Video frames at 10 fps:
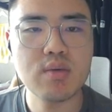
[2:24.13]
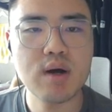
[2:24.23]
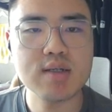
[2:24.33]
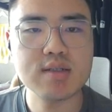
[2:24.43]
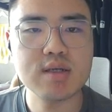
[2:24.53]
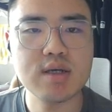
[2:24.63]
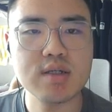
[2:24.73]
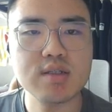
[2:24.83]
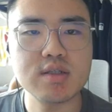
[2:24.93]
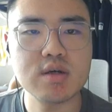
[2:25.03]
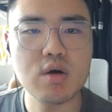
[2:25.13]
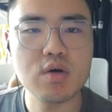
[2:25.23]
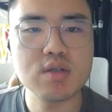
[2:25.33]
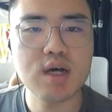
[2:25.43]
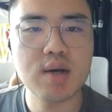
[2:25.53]
was its
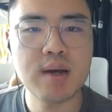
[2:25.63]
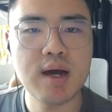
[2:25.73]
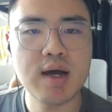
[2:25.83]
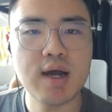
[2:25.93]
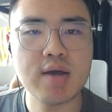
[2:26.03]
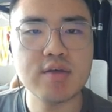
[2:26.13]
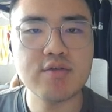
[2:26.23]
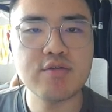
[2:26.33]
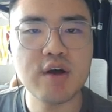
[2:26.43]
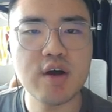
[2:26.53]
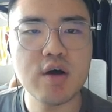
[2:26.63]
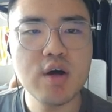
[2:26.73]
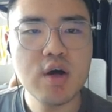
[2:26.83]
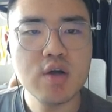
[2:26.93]
all-time high and then fell.